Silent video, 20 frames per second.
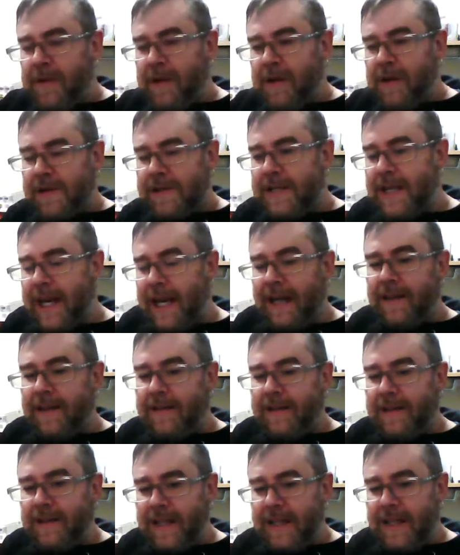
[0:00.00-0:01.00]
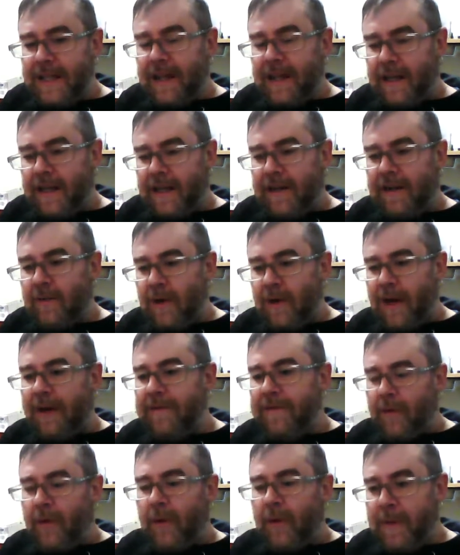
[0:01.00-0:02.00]
able to take the data in the
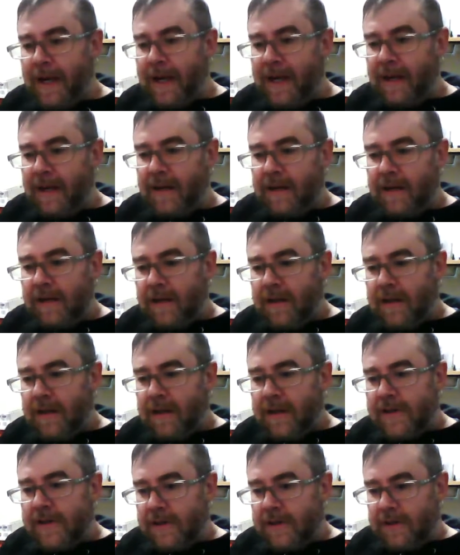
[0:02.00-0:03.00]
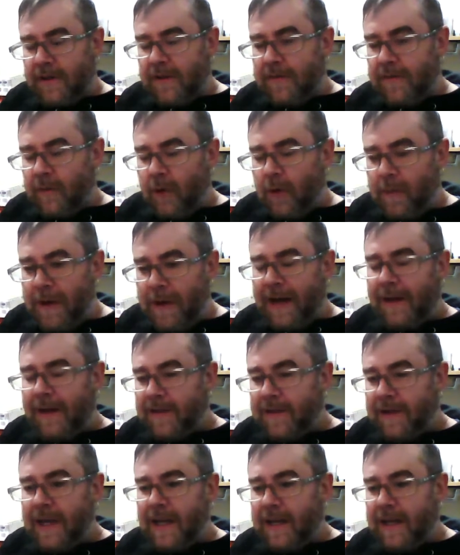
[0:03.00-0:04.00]
right format. So the format of the
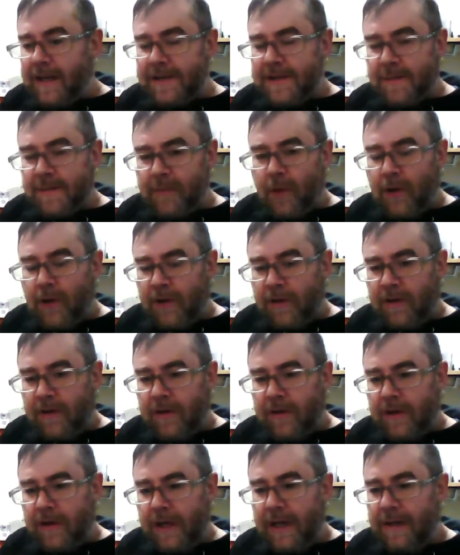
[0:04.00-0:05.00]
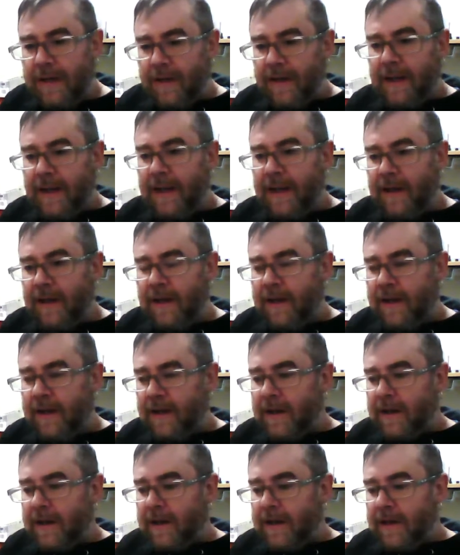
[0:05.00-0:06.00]
data is important, and then
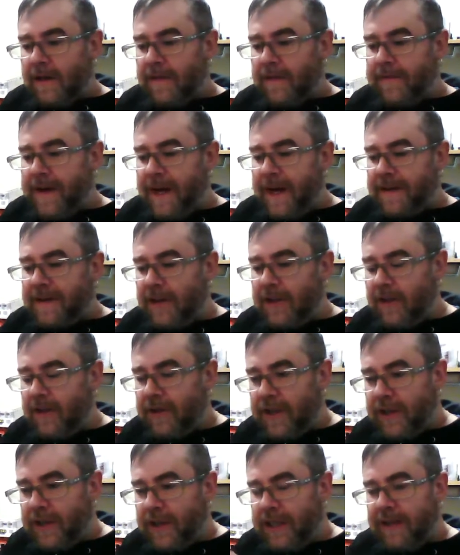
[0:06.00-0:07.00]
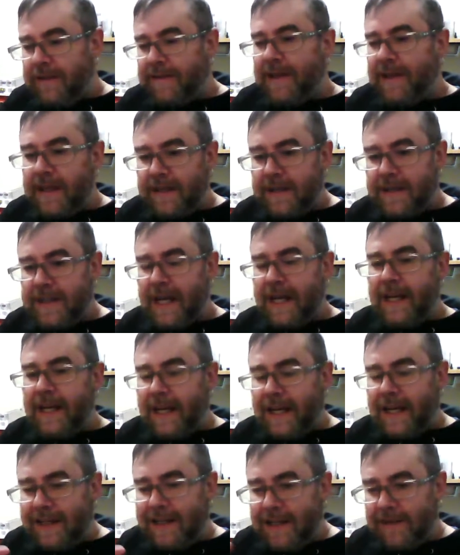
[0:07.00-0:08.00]
the fact that you can give it data
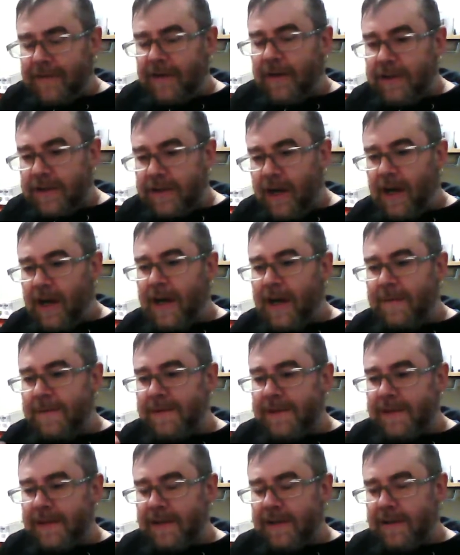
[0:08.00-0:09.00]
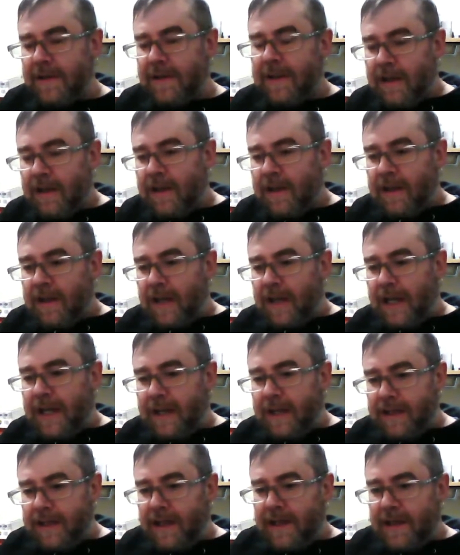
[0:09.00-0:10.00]
at different times, and
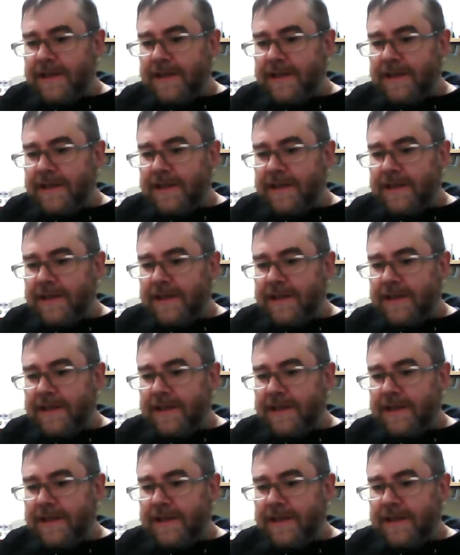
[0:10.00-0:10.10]
it does